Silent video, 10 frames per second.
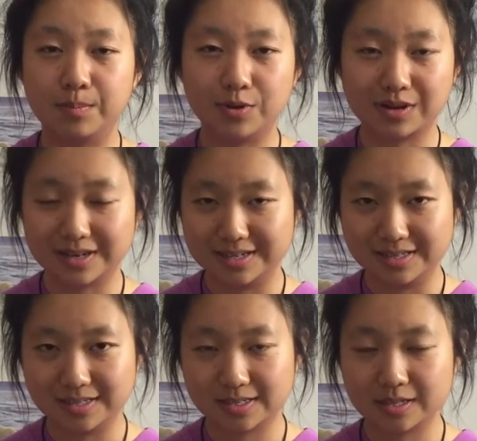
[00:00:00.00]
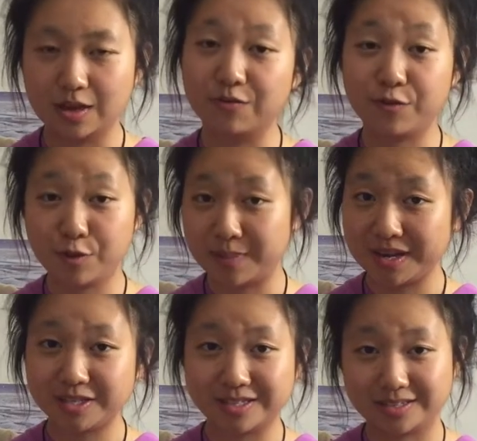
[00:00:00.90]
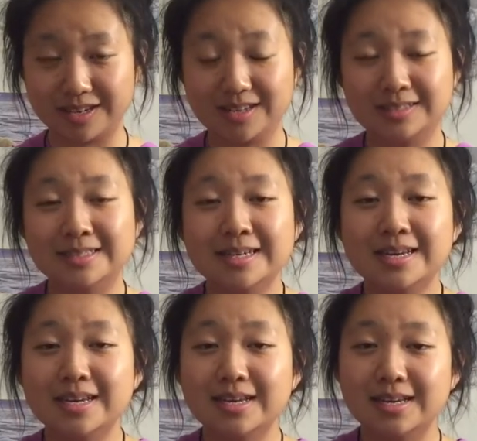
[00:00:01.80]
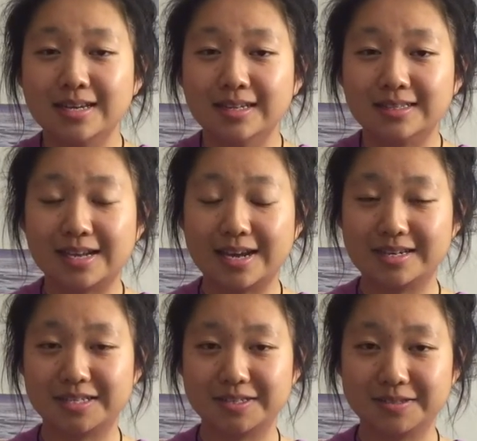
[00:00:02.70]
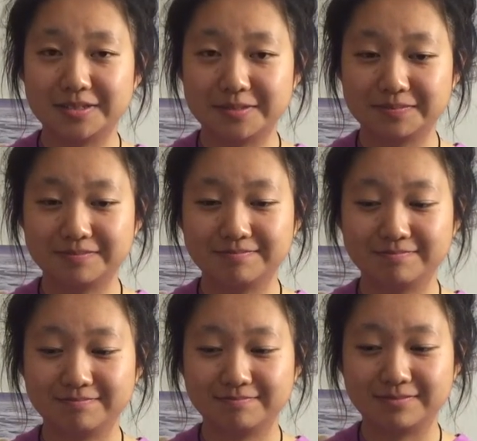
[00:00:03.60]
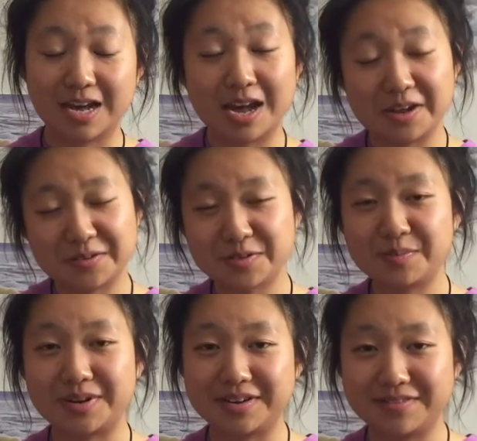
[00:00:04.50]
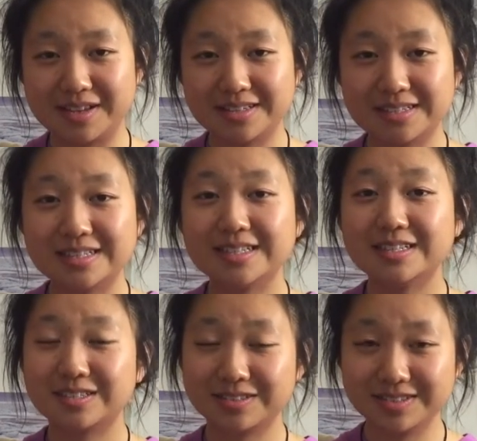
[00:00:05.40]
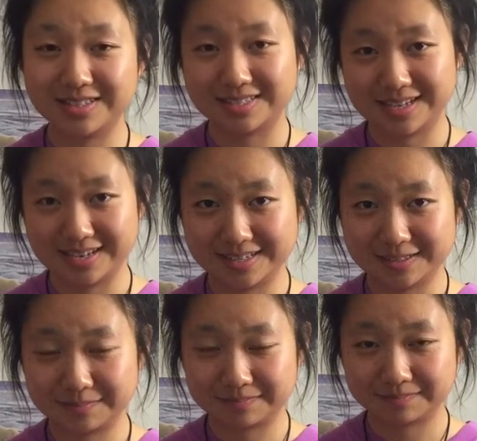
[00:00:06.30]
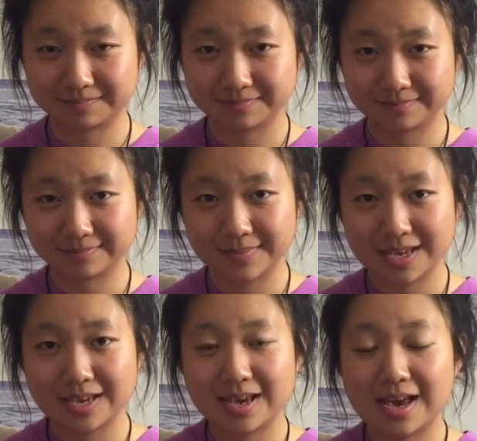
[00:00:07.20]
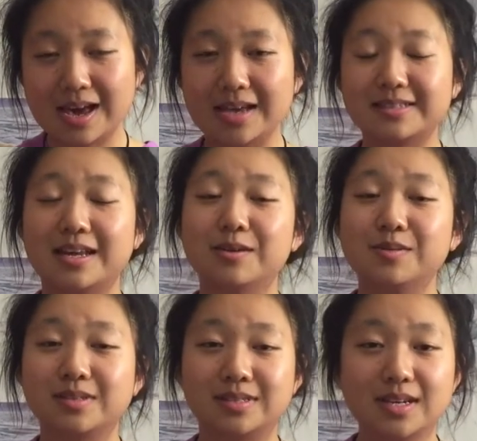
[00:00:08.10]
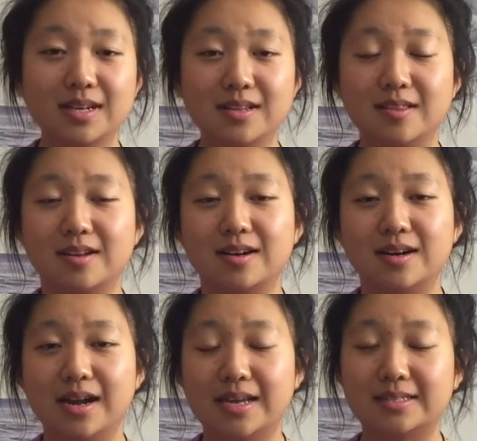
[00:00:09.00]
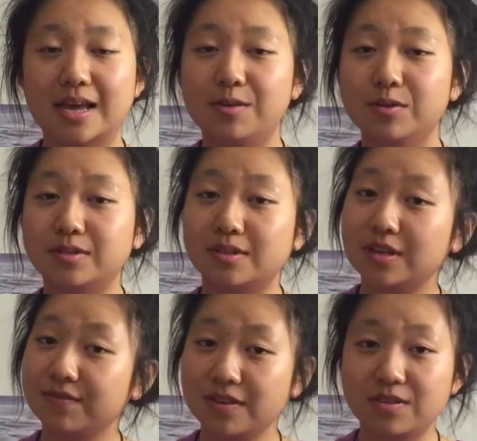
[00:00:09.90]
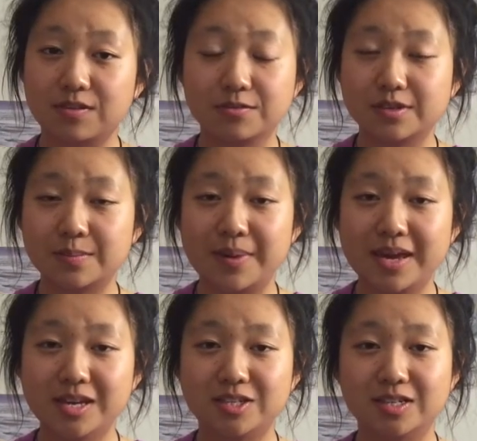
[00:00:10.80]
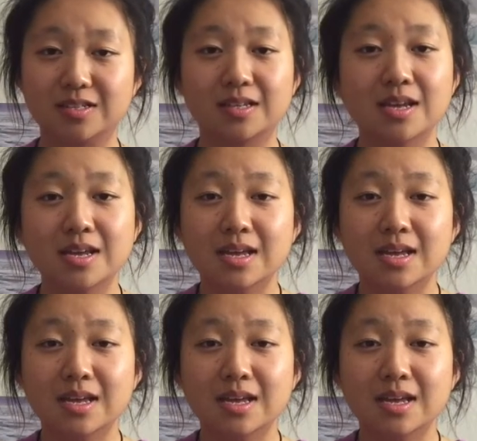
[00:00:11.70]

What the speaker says: booklet a few pages long titled How to Prevent Suicide. As I was sitting there, as I was leafing through the pages,